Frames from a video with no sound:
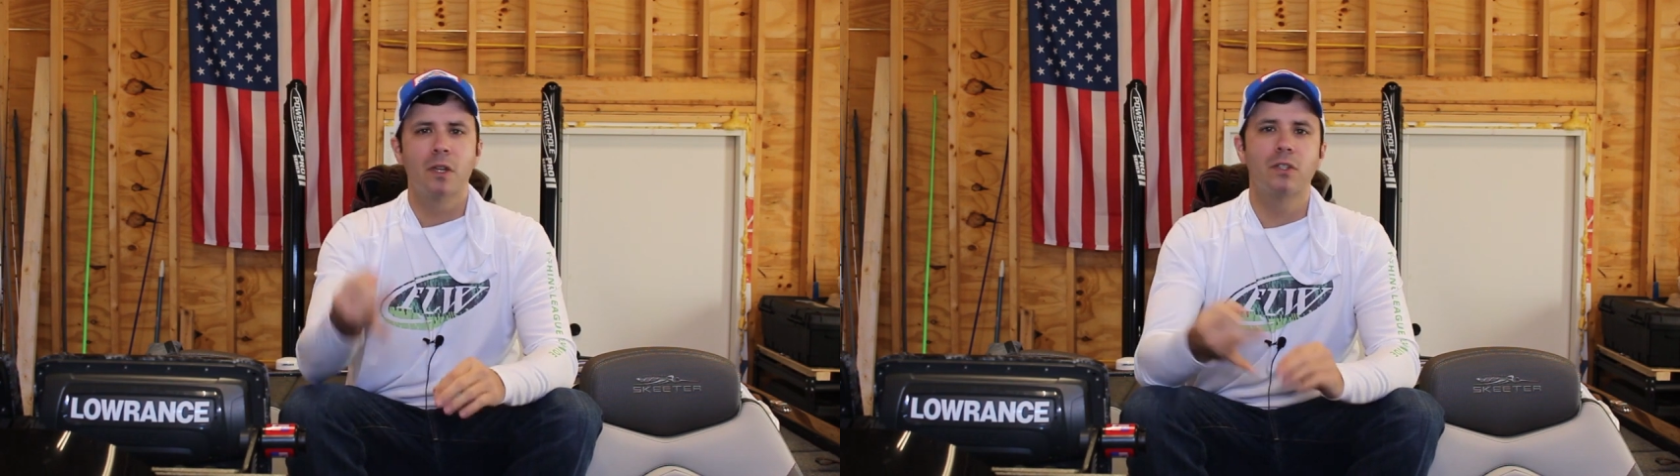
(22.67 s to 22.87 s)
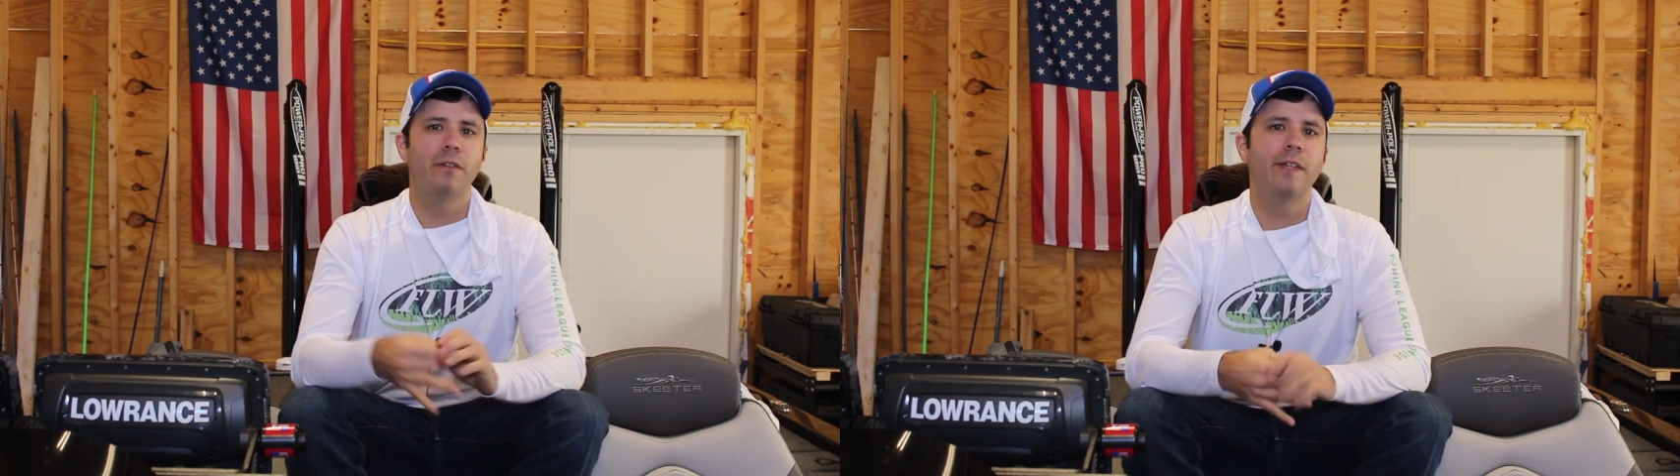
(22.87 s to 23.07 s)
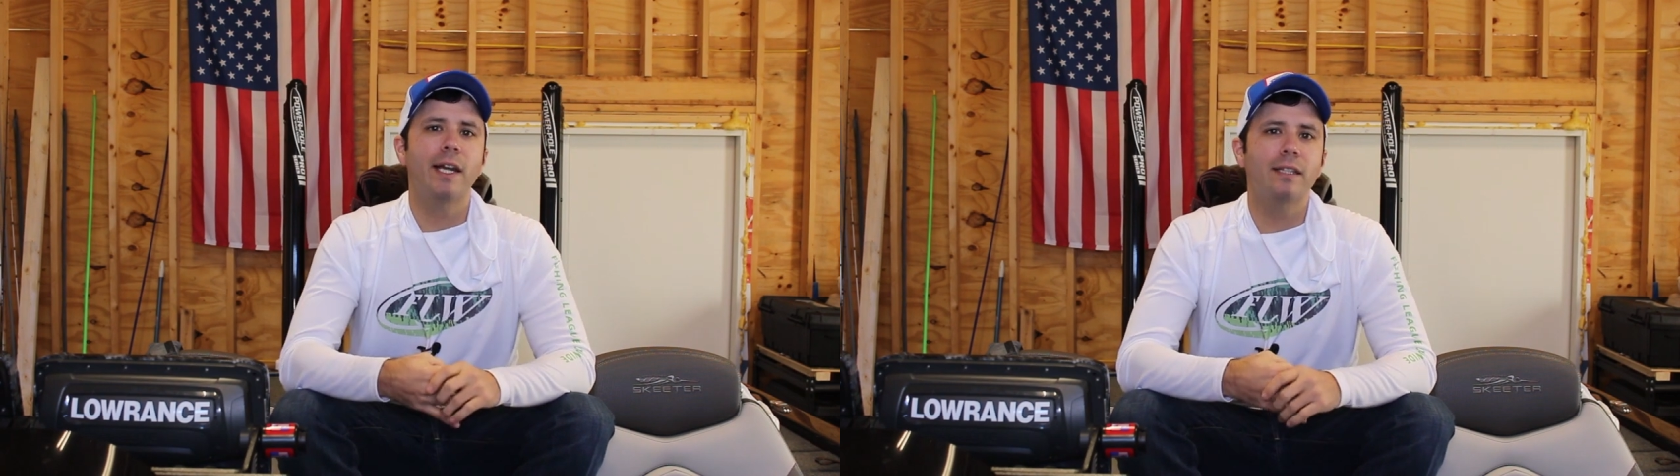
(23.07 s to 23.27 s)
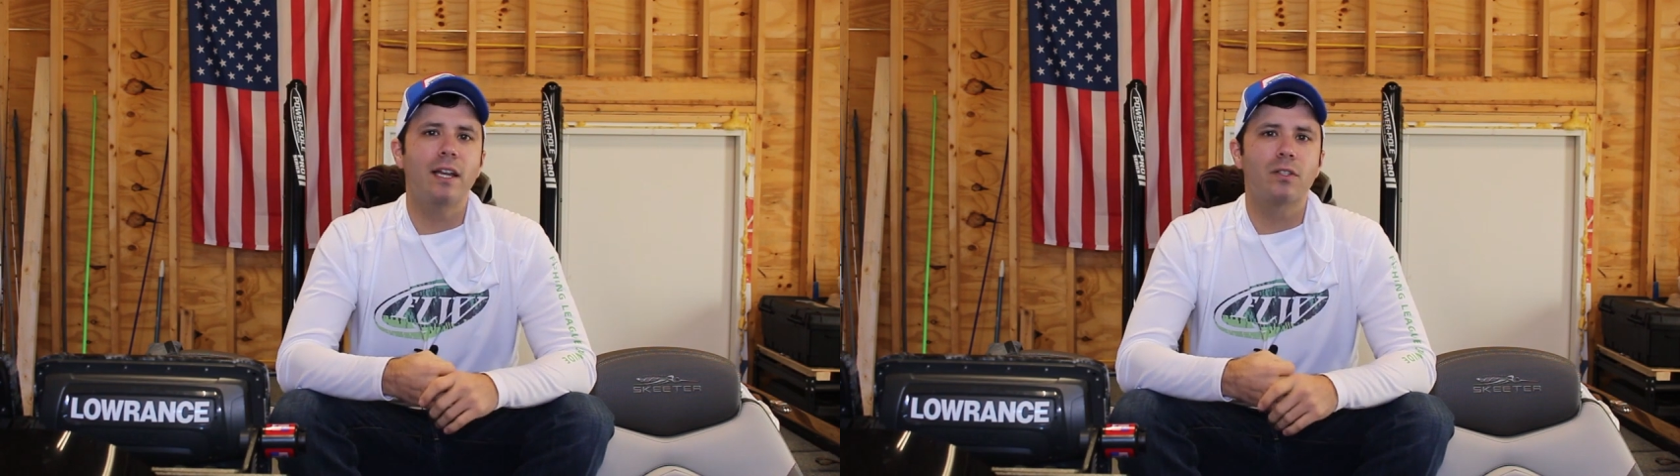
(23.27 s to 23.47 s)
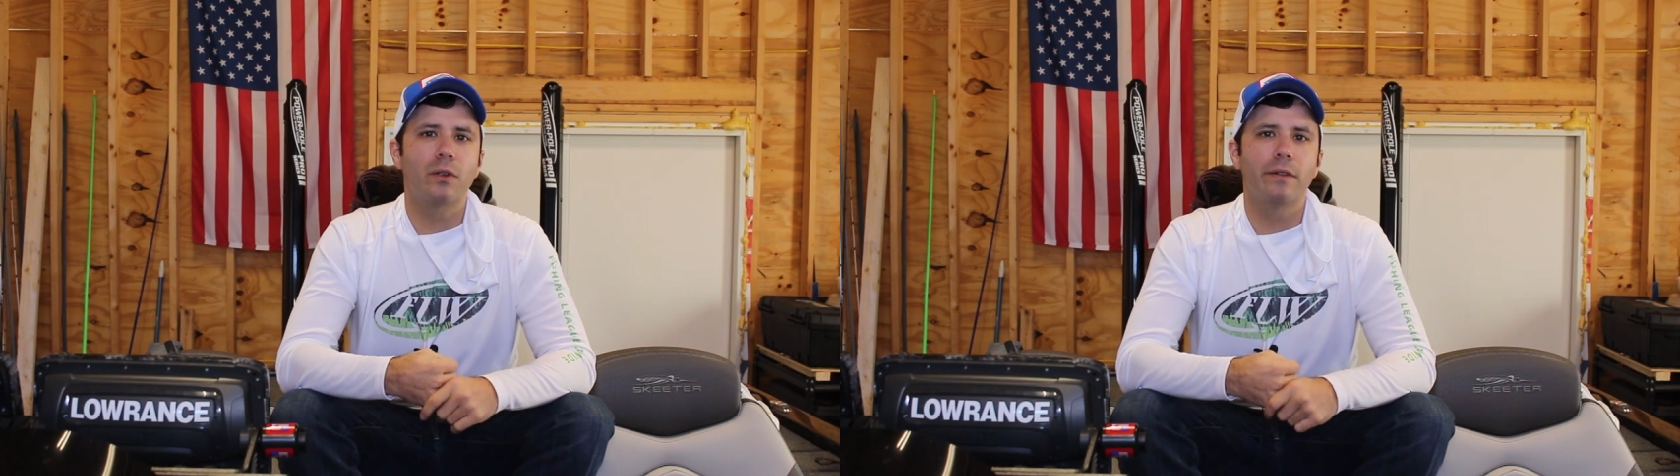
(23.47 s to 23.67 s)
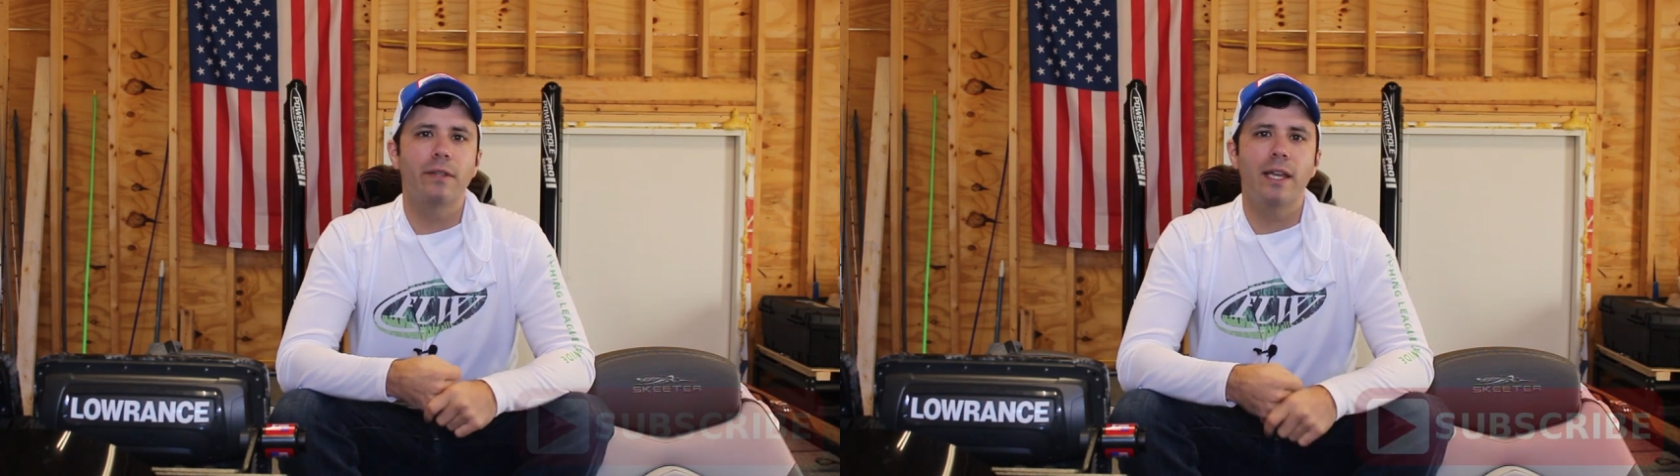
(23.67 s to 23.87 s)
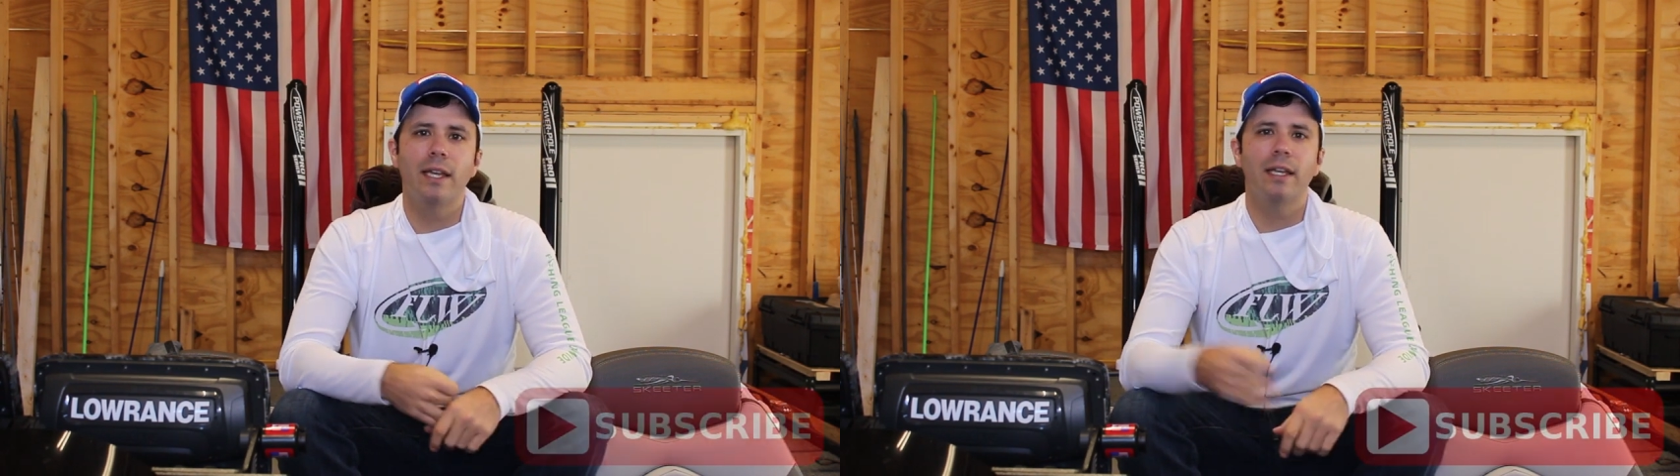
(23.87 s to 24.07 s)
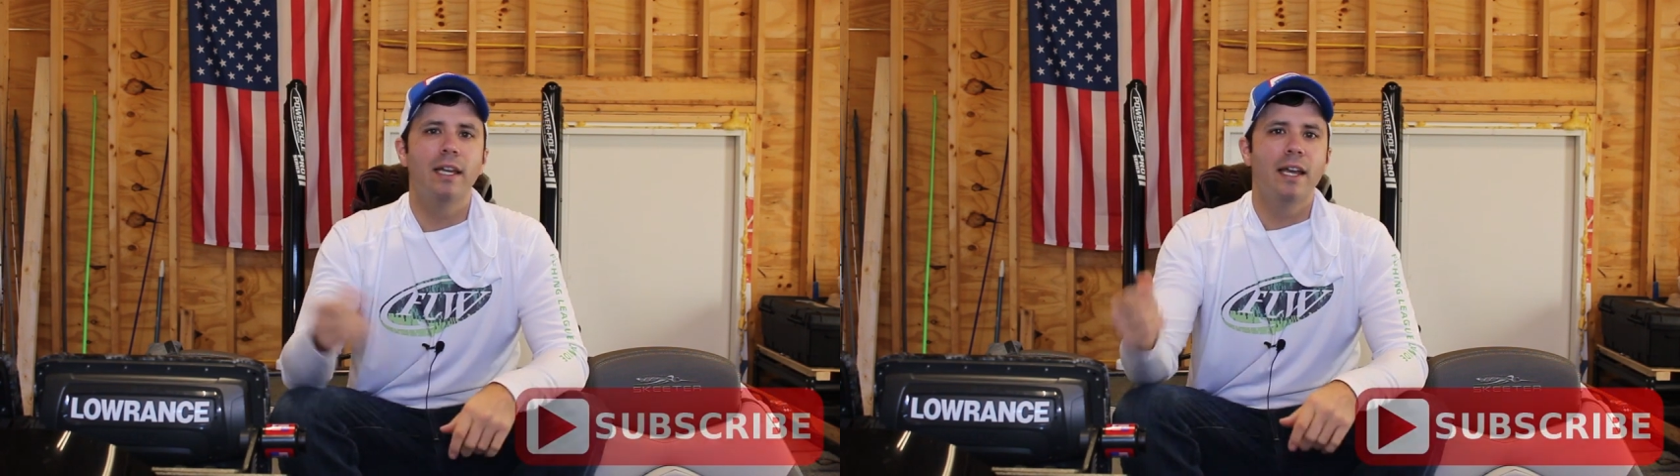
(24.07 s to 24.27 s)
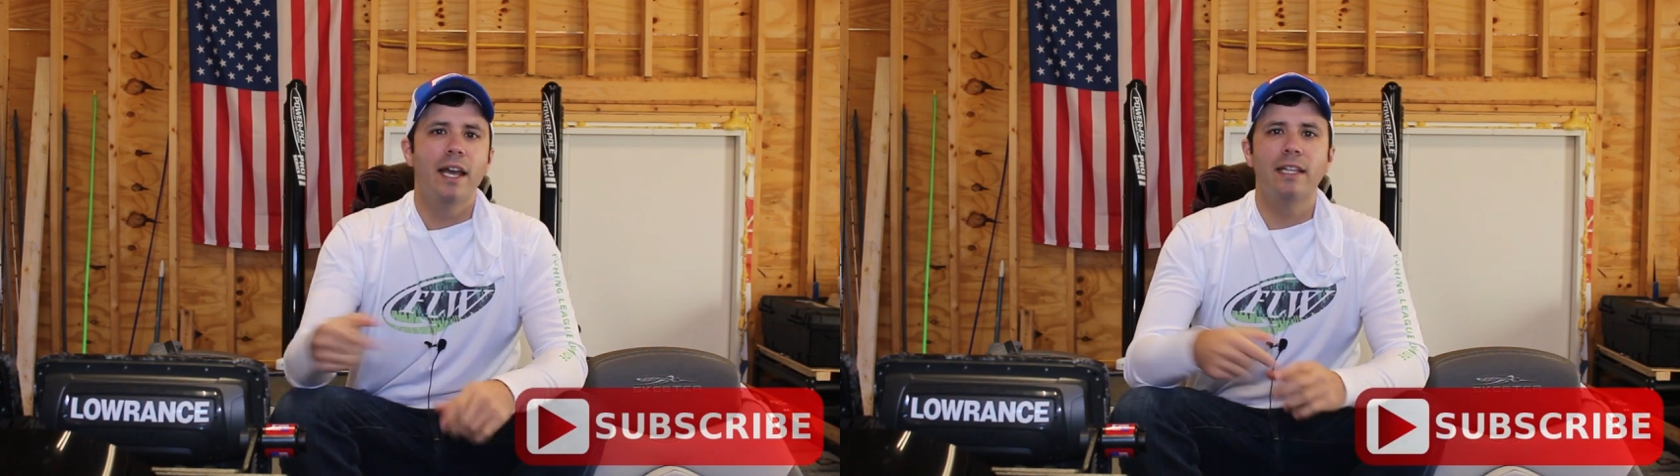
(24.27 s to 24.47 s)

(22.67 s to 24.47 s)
So if you like that sort of thing,